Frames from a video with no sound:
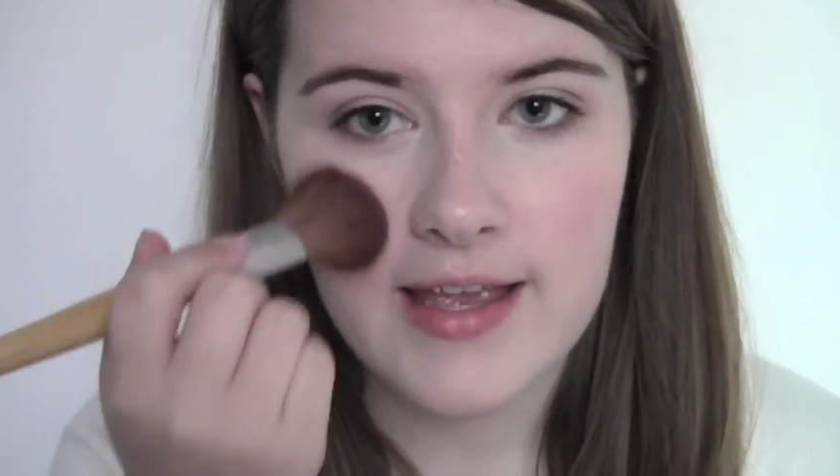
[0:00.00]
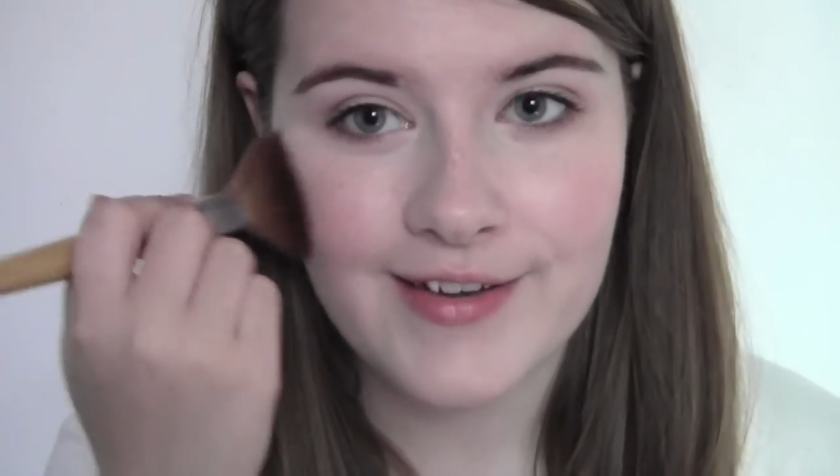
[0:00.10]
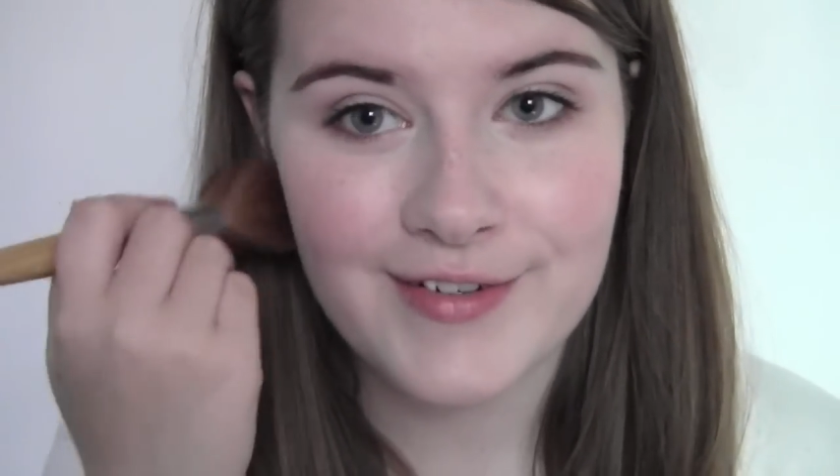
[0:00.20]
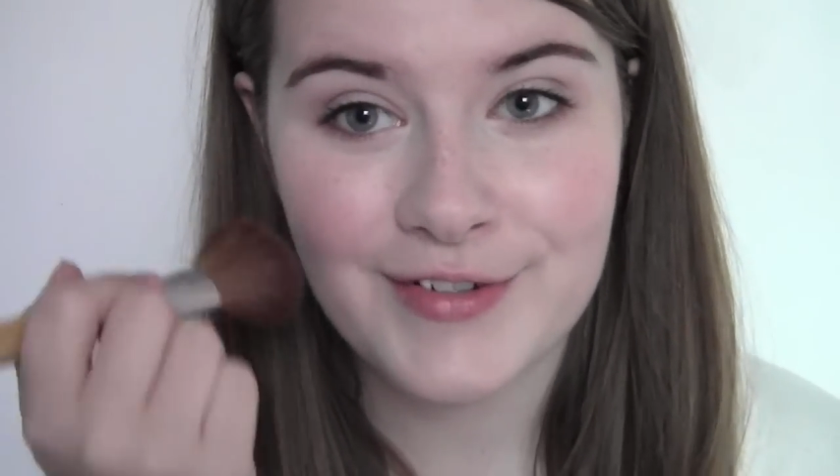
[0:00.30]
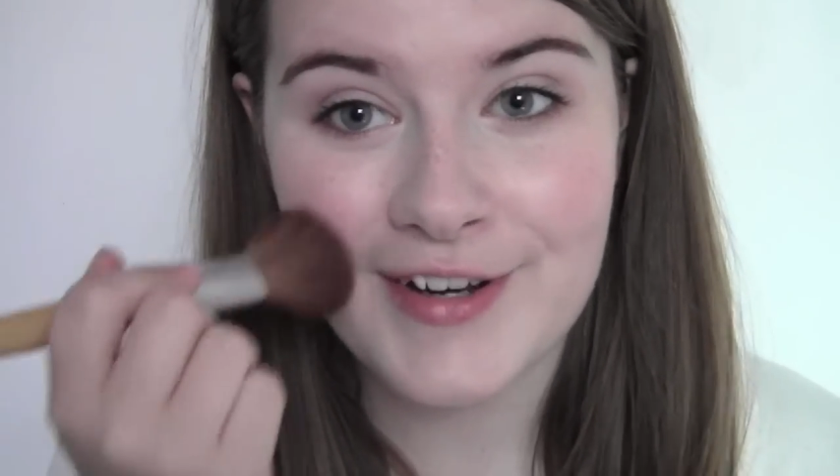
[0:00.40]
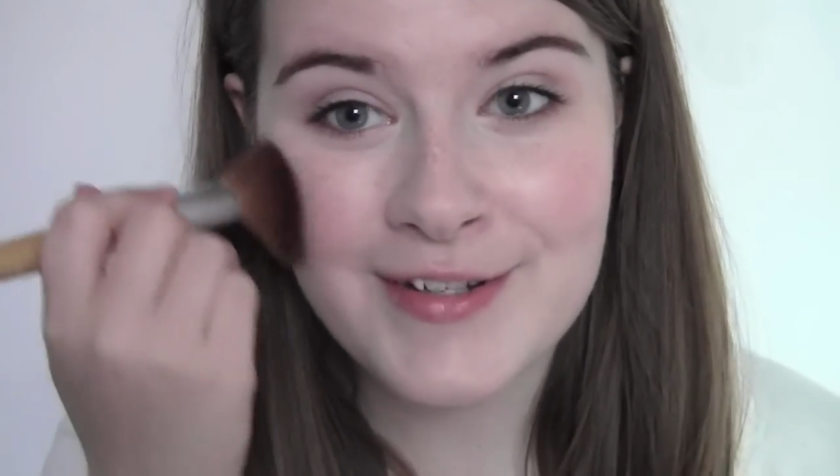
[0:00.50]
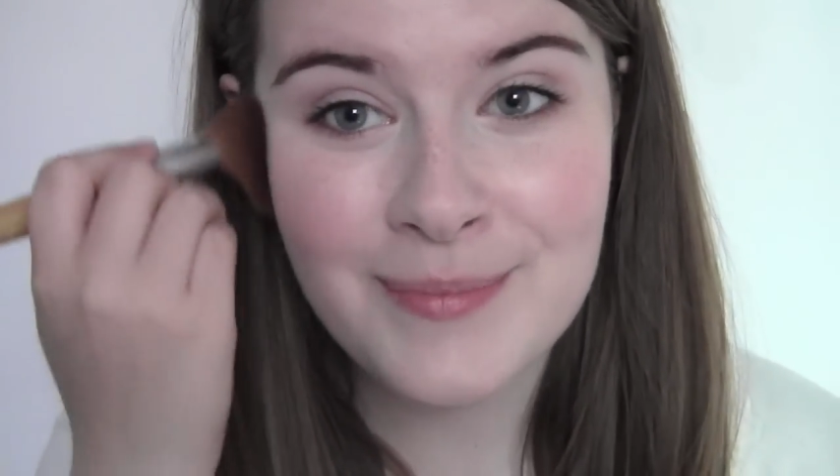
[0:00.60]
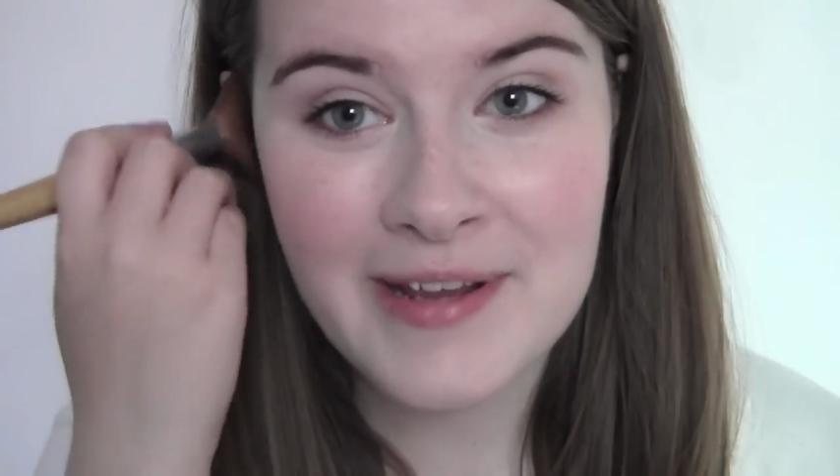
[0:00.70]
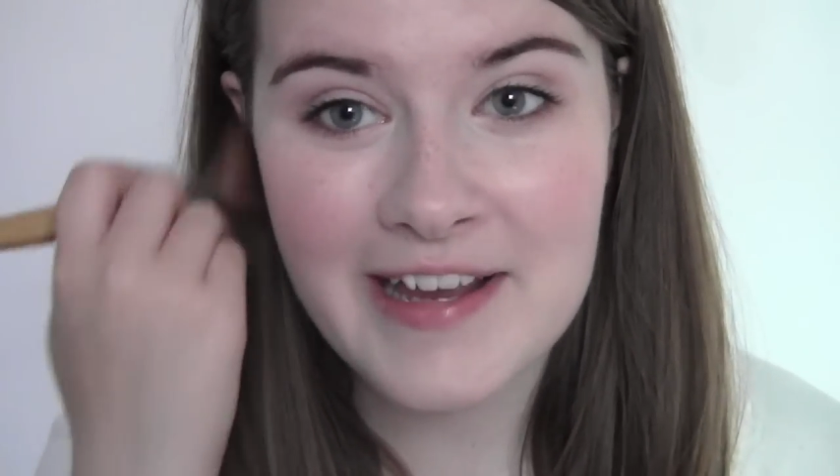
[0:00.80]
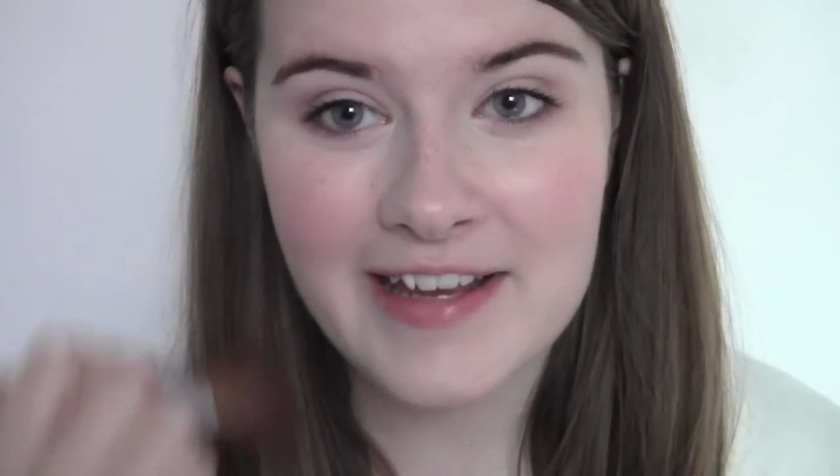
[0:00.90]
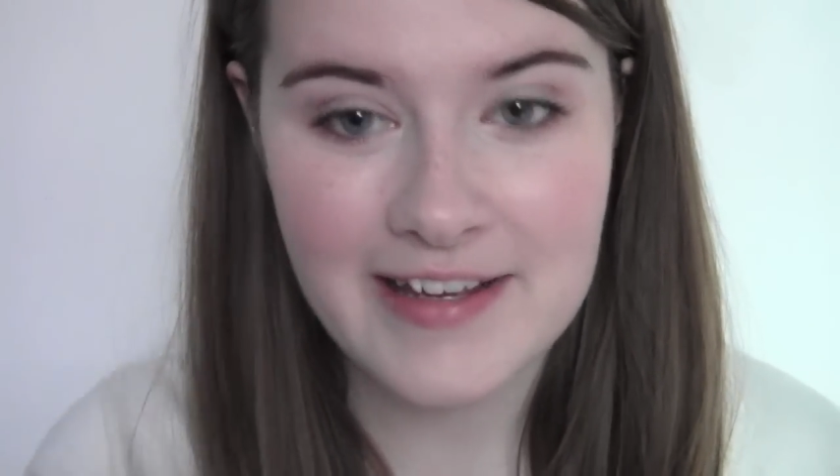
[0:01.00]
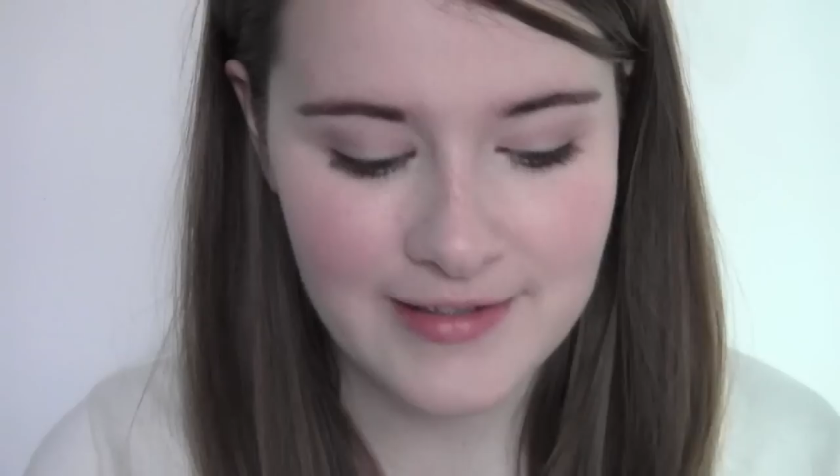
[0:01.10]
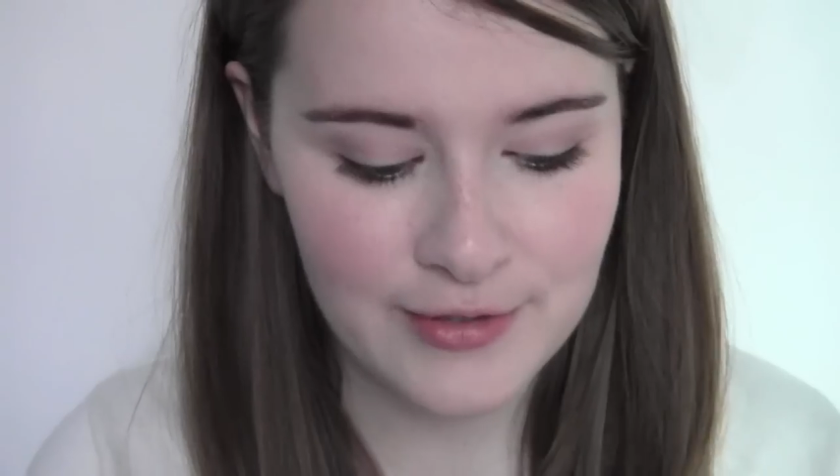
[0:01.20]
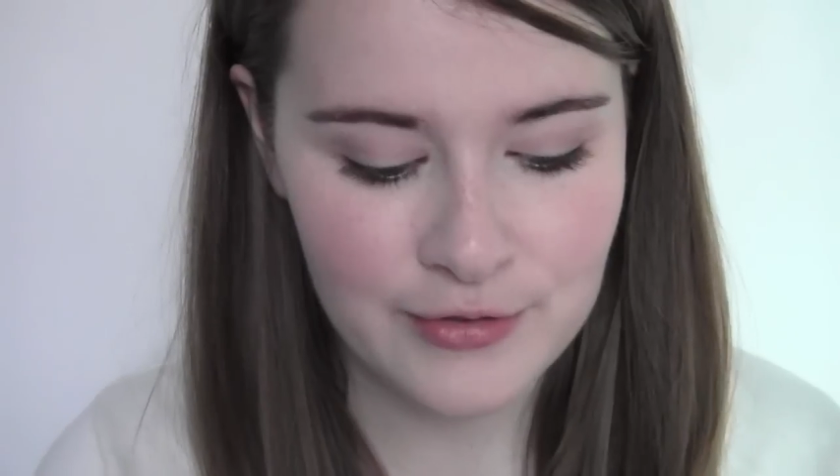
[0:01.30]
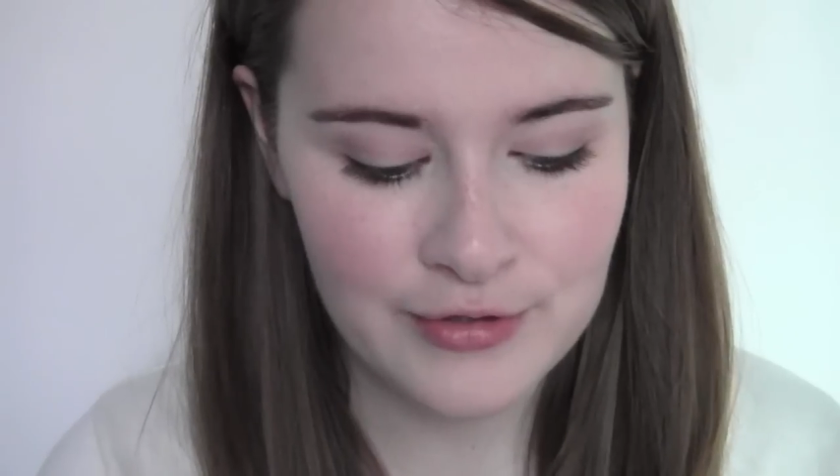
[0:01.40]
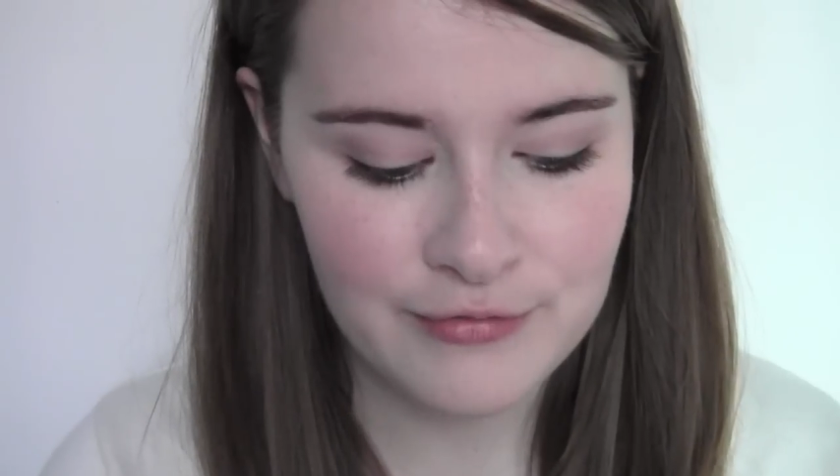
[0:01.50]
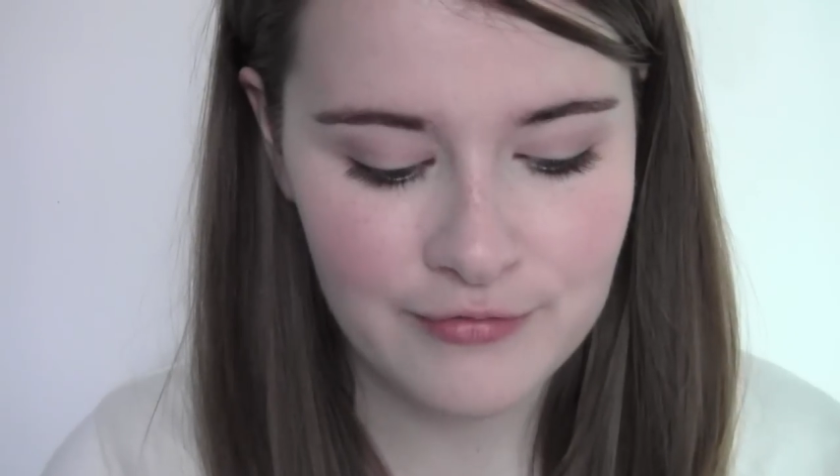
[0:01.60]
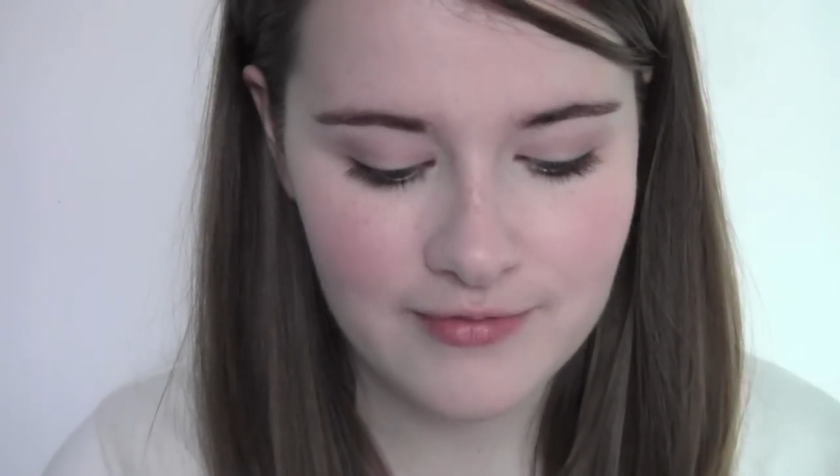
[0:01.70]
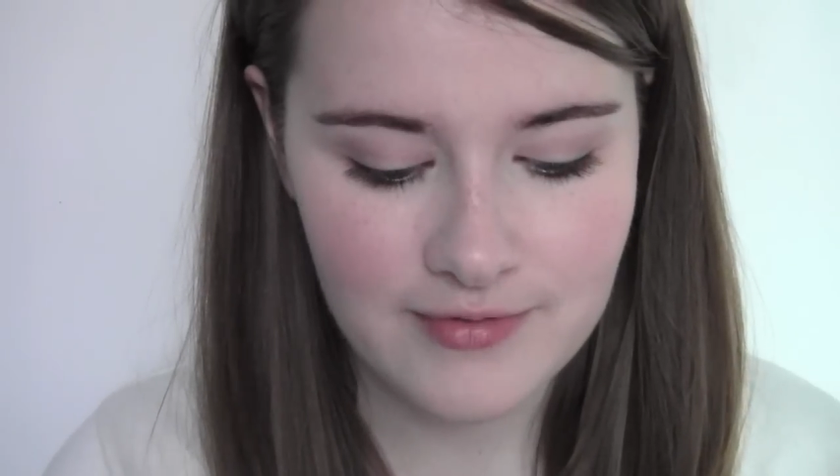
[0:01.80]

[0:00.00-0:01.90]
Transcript: incredibly sort of